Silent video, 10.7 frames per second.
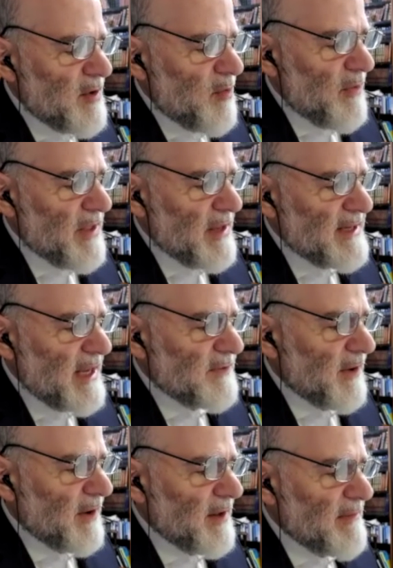10
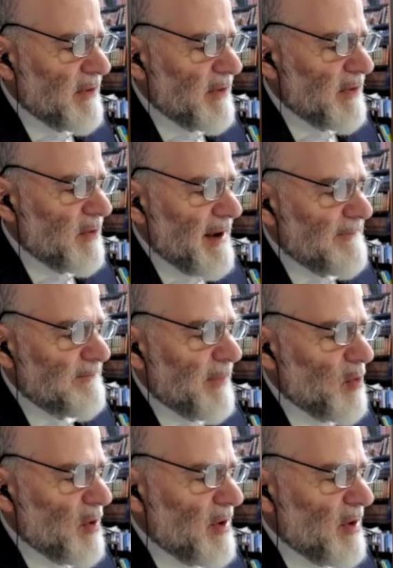tvachim of the ground, in
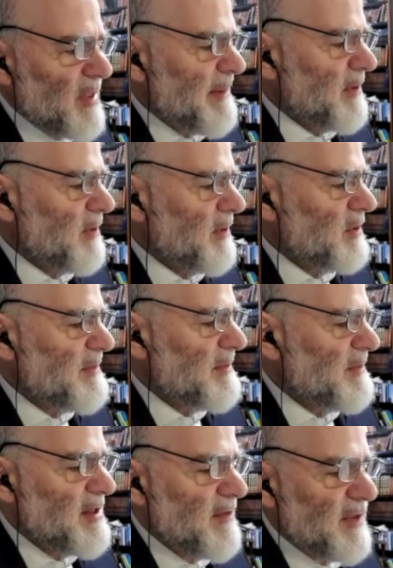order that it should be
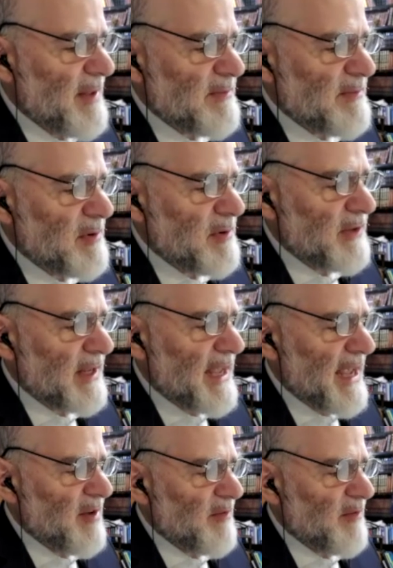easy for them to put out the candle.